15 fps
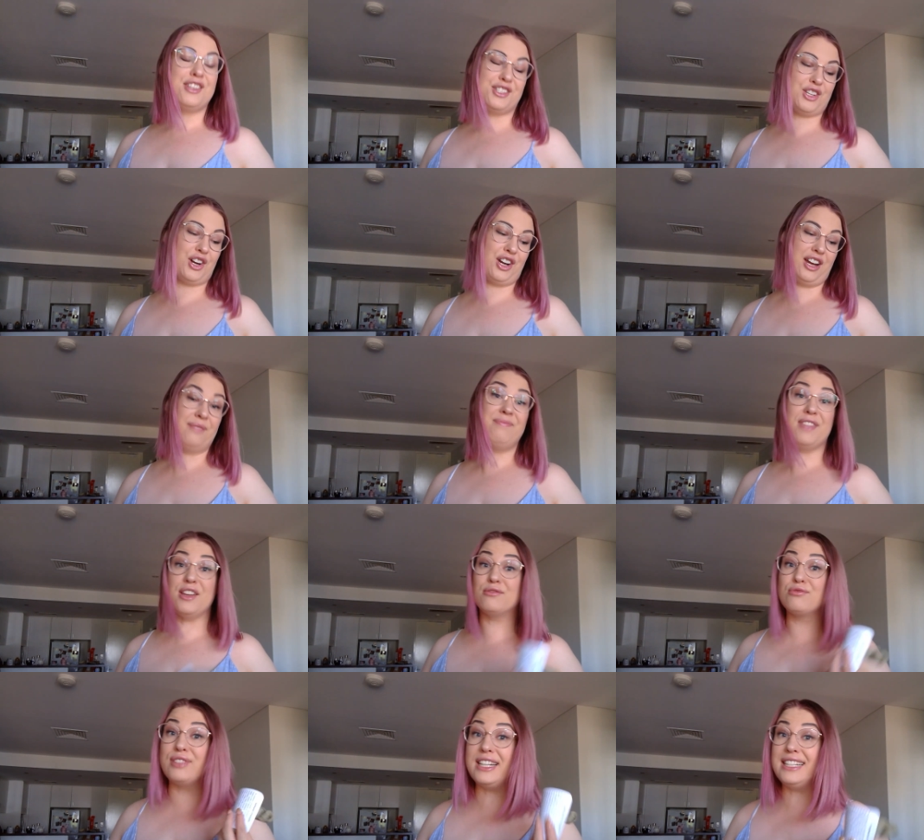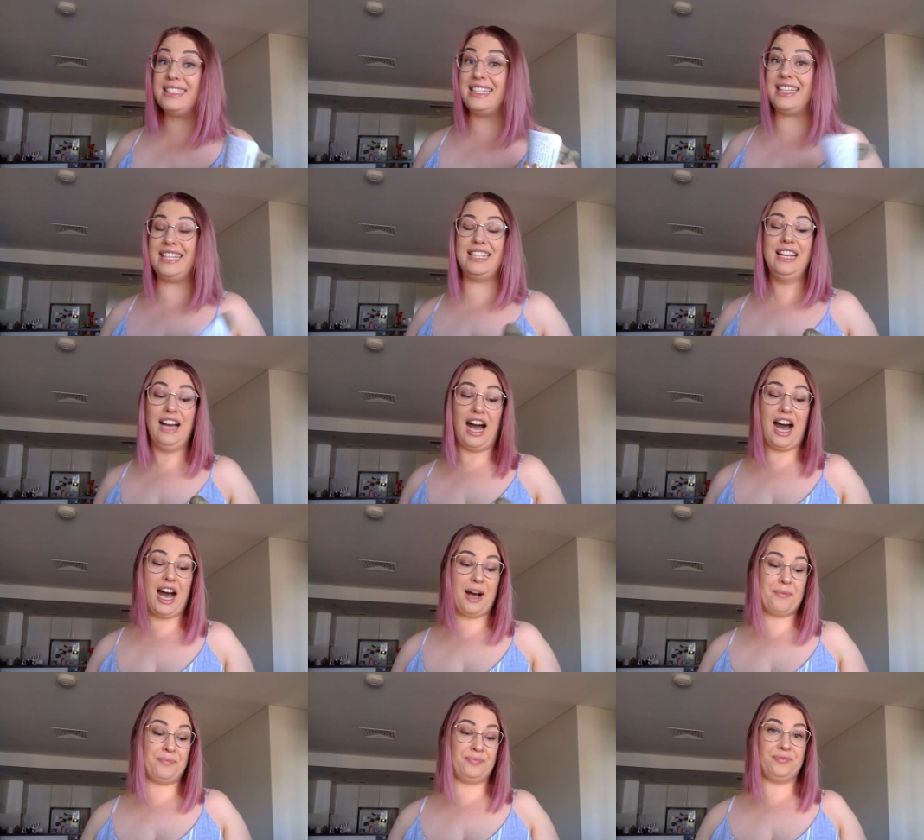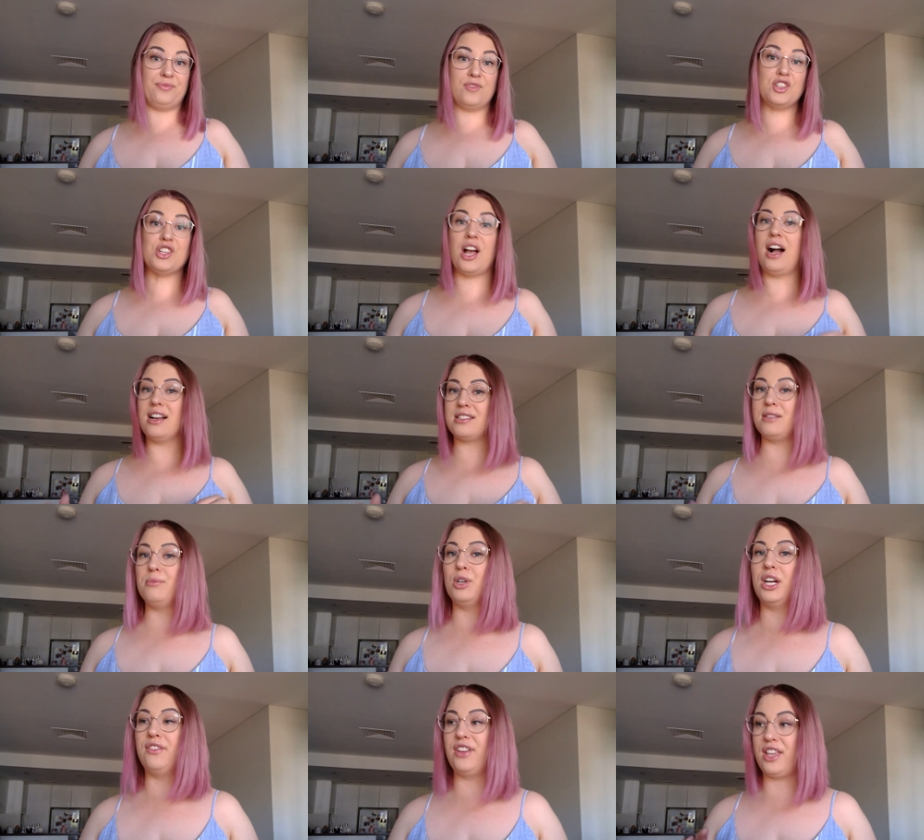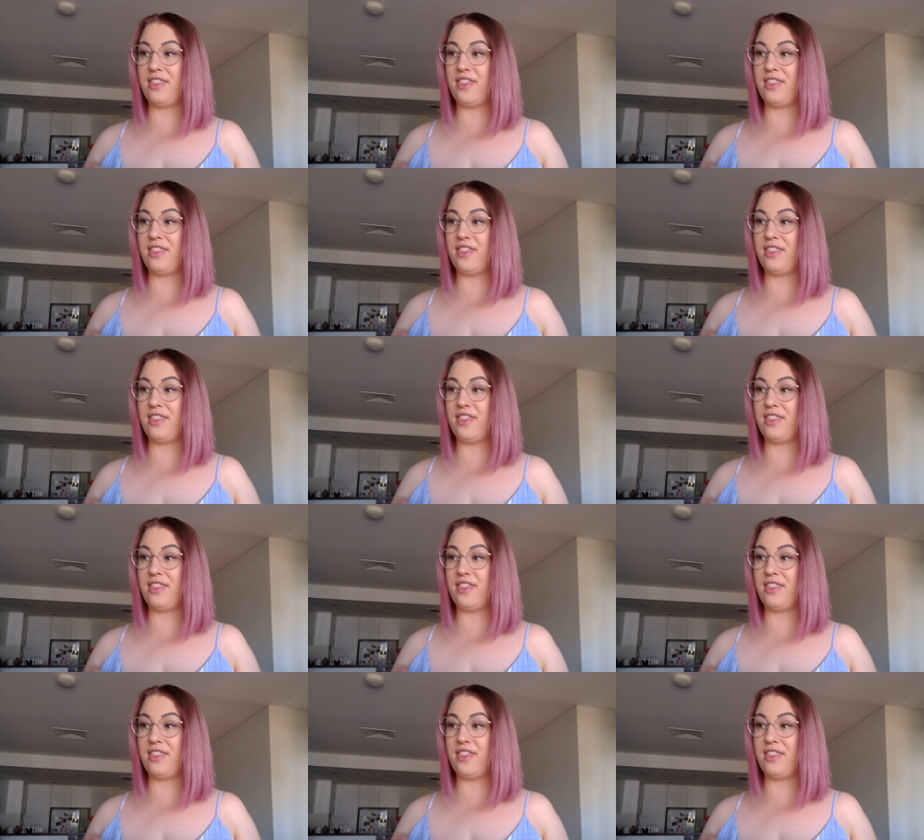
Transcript: So they're really, sharks are more of